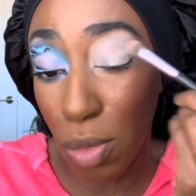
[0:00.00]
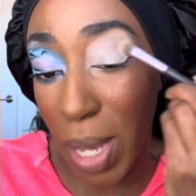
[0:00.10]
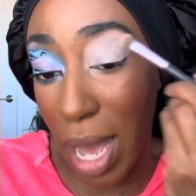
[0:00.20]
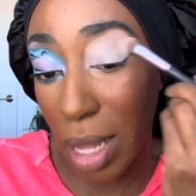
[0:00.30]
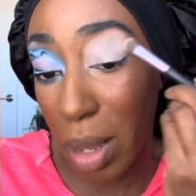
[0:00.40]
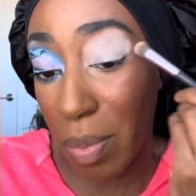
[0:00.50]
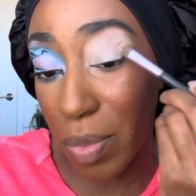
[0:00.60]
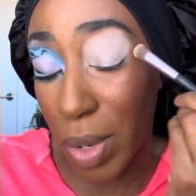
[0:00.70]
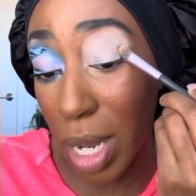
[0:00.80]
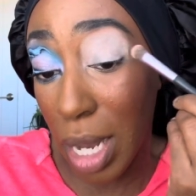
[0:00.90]
palette
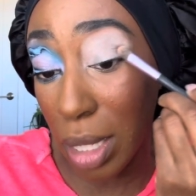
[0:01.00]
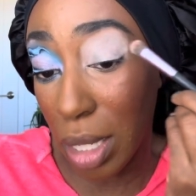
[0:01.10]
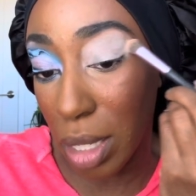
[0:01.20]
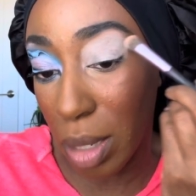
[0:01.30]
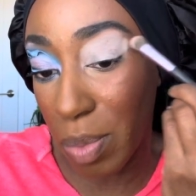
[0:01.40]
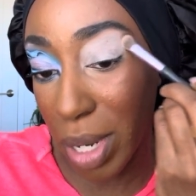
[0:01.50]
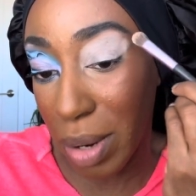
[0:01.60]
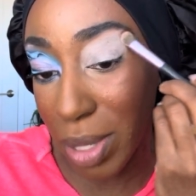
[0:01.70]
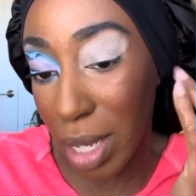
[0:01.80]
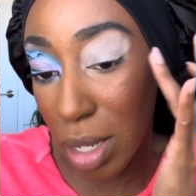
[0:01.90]
look, but I
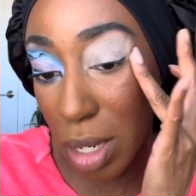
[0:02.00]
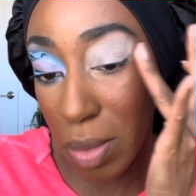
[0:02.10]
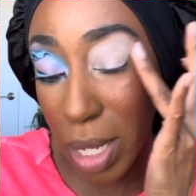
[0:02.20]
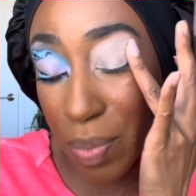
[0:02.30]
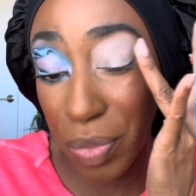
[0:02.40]
was like, you know what?